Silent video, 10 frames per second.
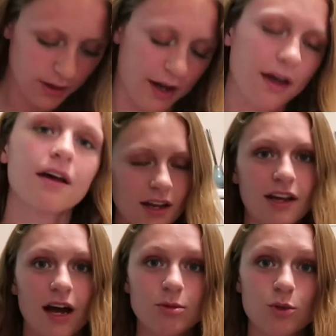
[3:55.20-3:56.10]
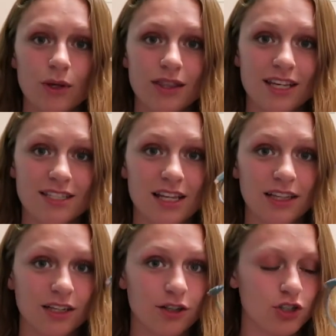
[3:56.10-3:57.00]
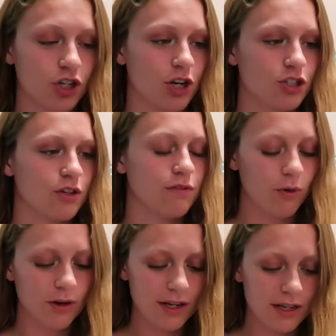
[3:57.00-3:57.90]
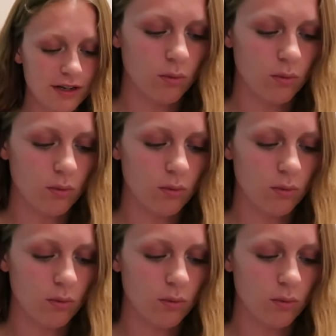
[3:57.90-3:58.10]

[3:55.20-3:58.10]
Okay, and it comes with this little charger for it.